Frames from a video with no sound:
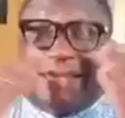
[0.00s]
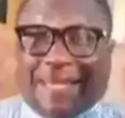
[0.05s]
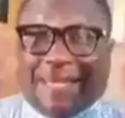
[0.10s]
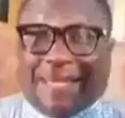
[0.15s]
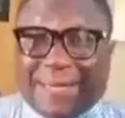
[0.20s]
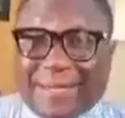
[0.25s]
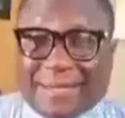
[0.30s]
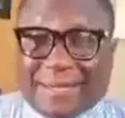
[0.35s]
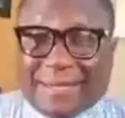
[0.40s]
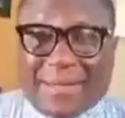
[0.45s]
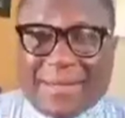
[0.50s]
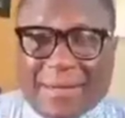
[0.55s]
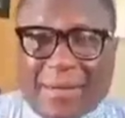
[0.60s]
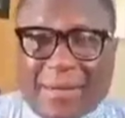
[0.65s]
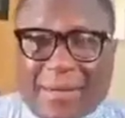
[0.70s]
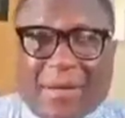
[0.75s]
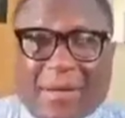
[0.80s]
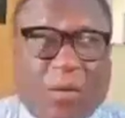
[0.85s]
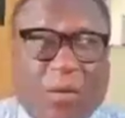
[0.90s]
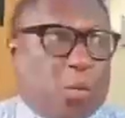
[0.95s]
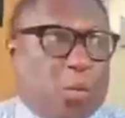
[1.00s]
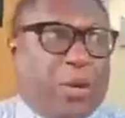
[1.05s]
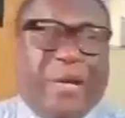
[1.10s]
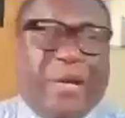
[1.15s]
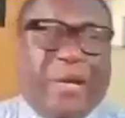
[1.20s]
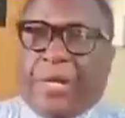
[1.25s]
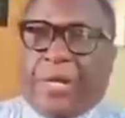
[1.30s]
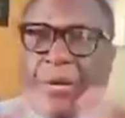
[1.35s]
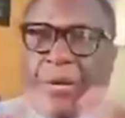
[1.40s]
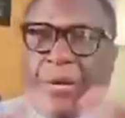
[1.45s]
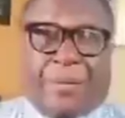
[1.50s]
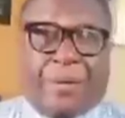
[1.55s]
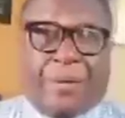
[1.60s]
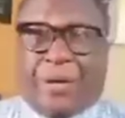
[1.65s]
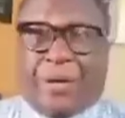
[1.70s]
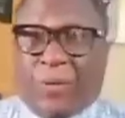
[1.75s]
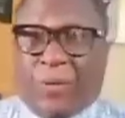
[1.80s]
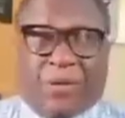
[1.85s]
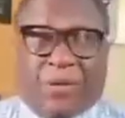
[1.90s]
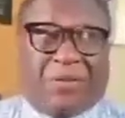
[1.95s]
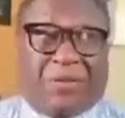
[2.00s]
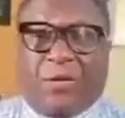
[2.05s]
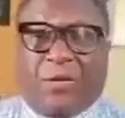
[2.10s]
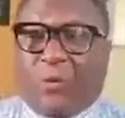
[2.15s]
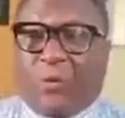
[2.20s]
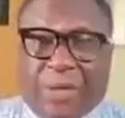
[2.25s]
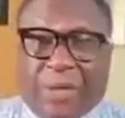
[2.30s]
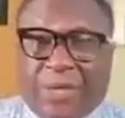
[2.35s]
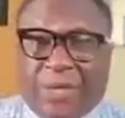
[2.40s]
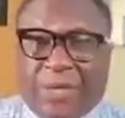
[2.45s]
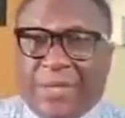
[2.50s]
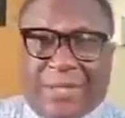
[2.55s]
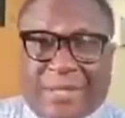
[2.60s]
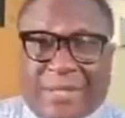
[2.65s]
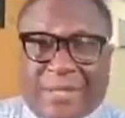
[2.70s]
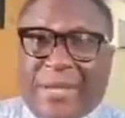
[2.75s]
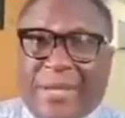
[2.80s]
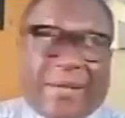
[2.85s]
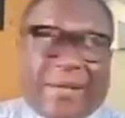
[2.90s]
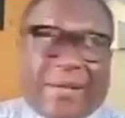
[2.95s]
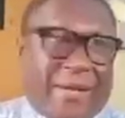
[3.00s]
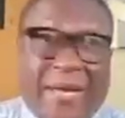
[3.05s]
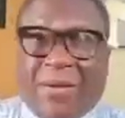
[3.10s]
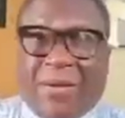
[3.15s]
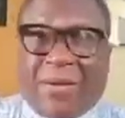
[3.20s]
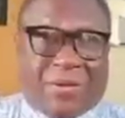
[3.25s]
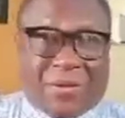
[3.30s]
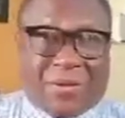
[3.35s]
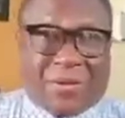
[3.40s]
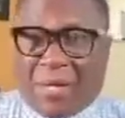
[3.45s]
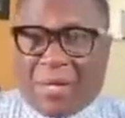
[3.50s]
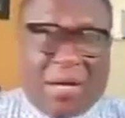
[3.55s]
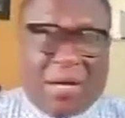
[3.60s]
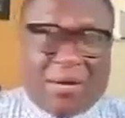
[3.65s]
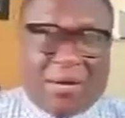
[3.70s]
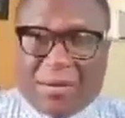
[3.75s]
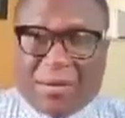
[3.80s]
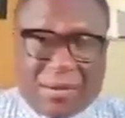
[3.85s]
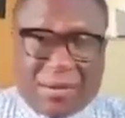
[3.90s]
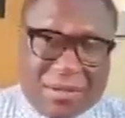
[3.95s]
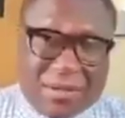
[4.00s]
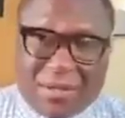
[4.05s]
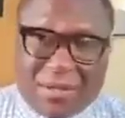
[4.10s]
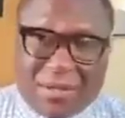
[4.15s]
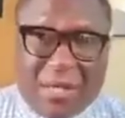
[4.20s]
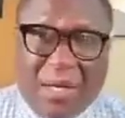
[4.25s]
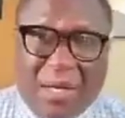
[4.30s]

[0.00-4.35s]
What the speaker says: it. We don't know if he really sent $1,000.